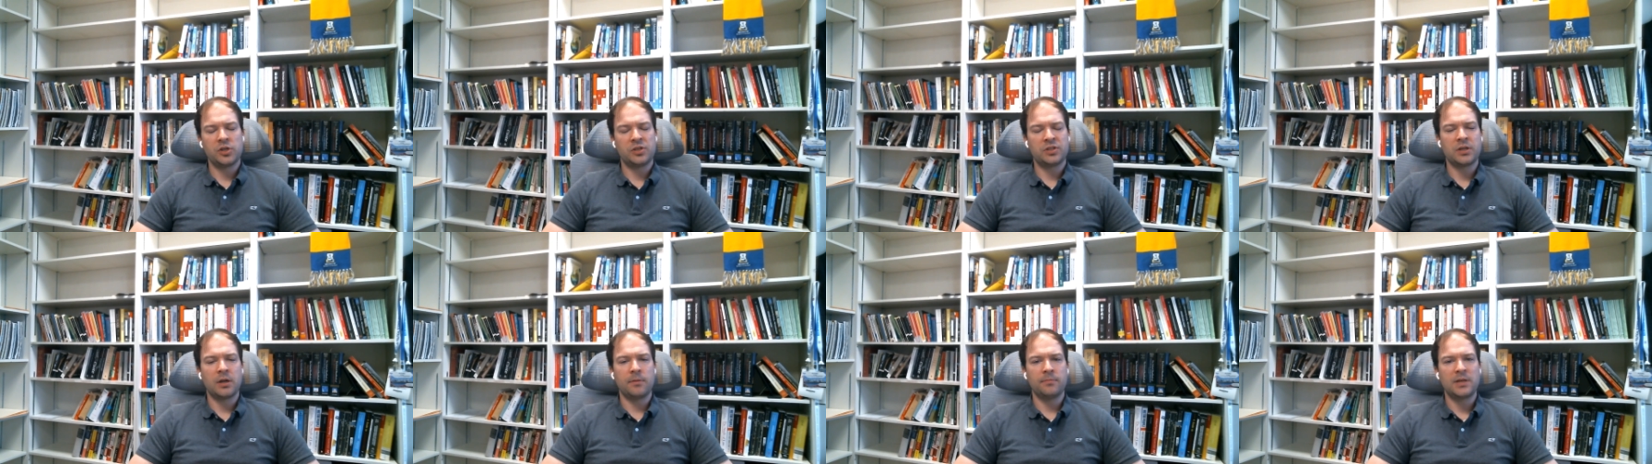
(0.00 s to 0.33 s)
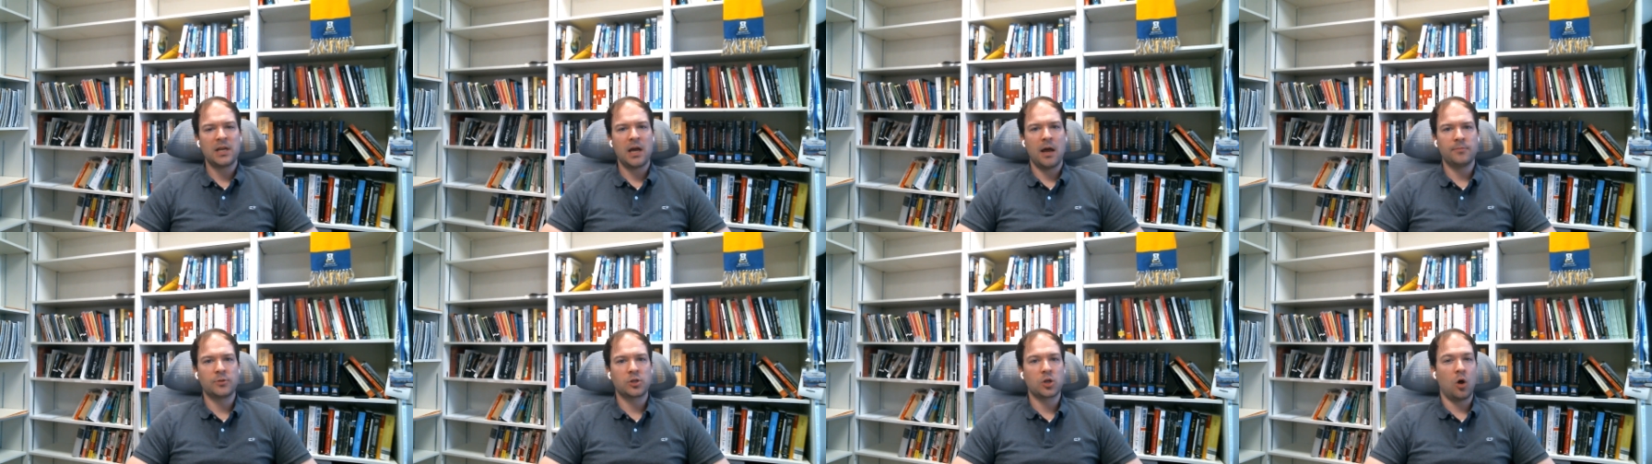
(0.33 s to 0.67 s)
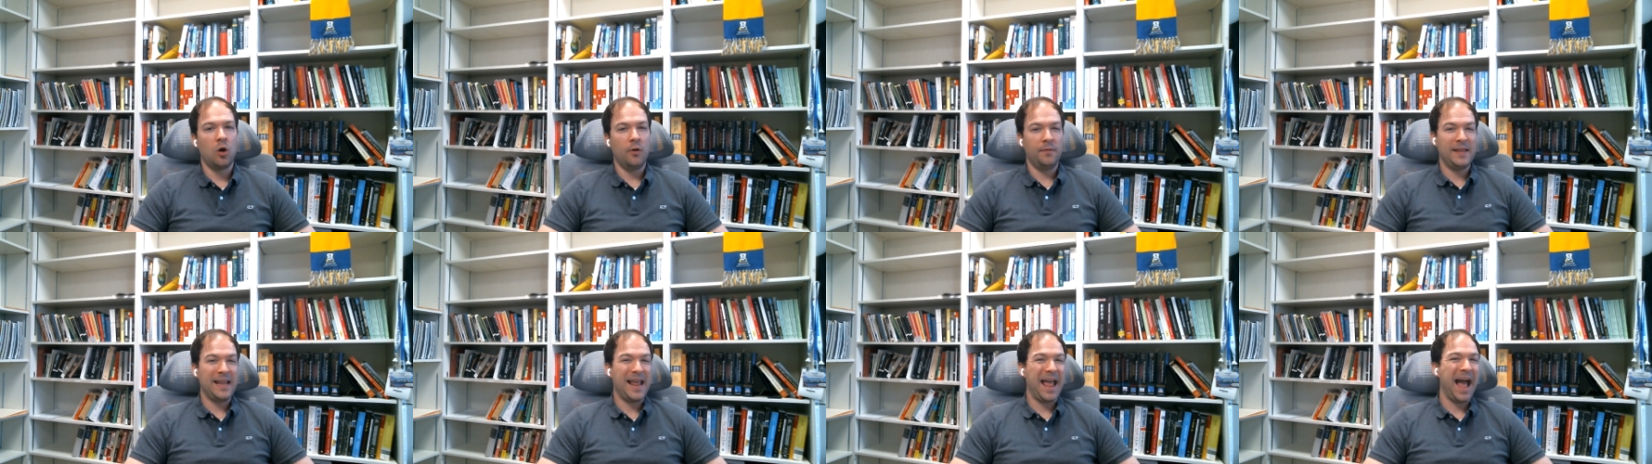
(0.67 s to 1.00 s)
sometimes
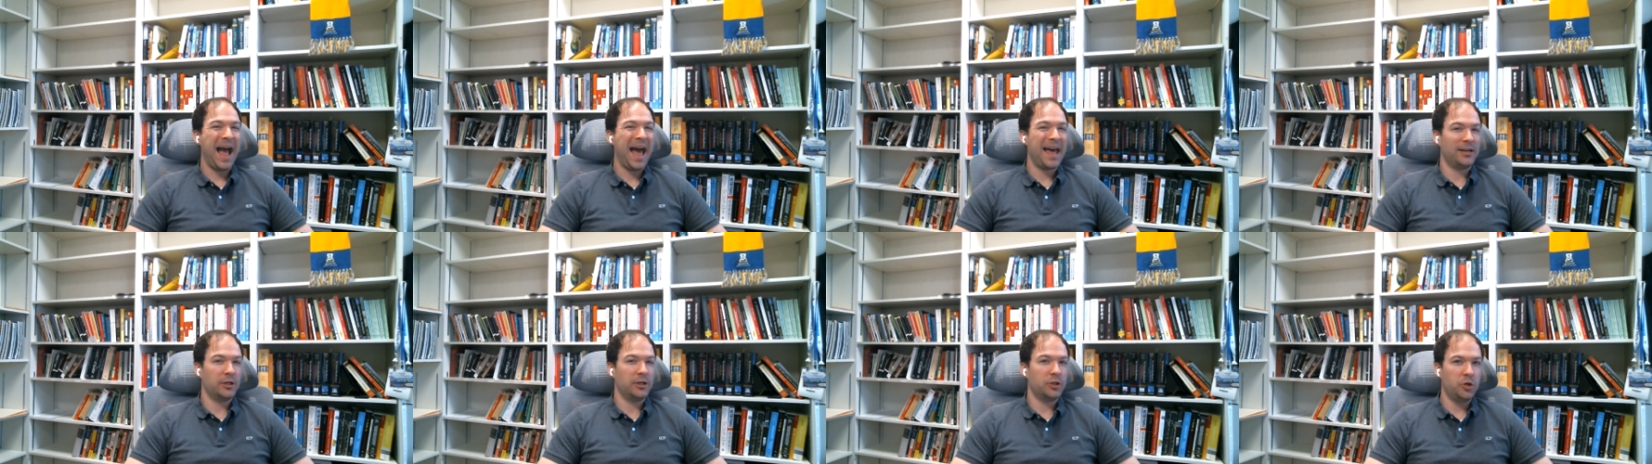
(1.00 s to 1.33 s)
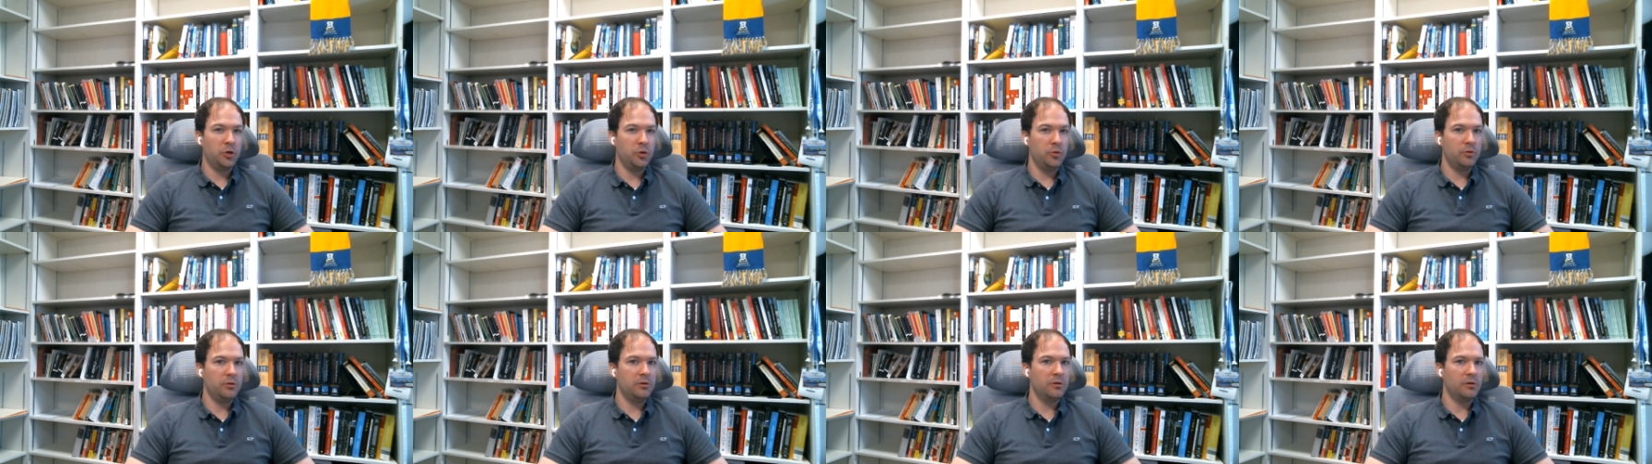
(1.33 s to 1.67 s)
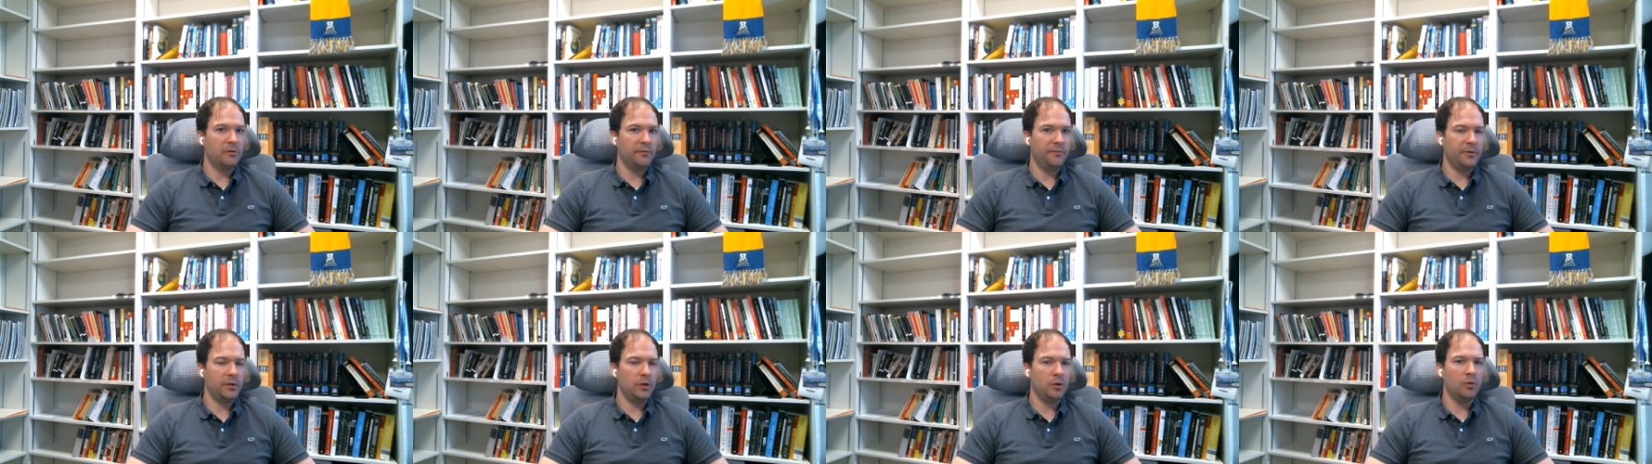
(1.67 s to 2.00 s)
called the
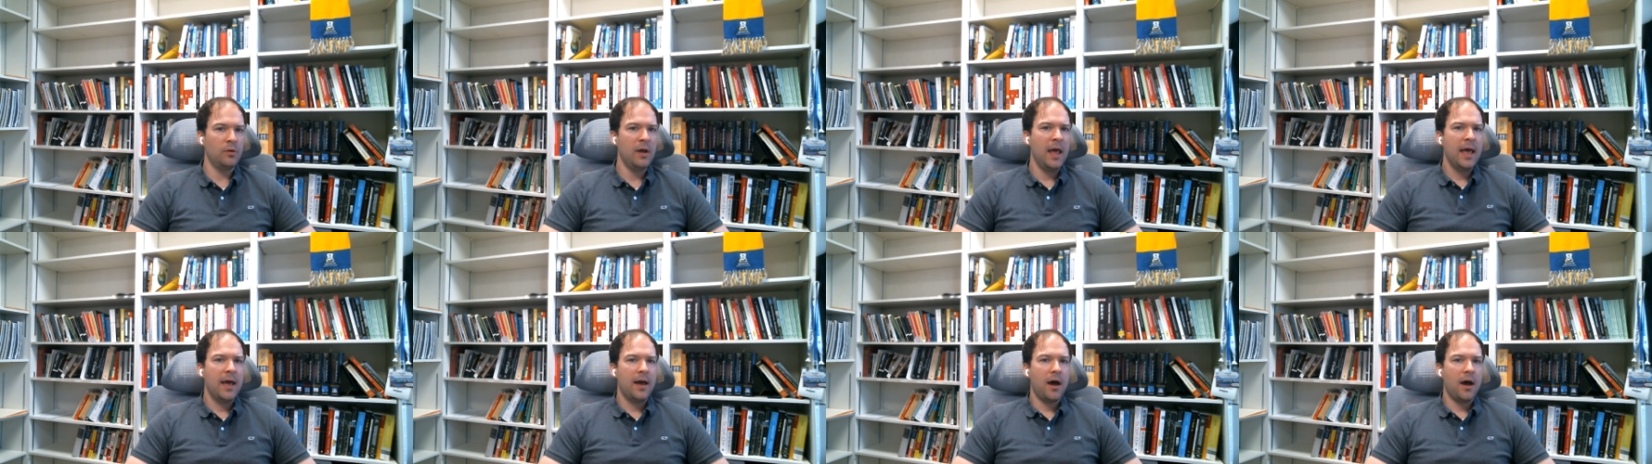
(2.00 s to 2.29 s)
attitudinal view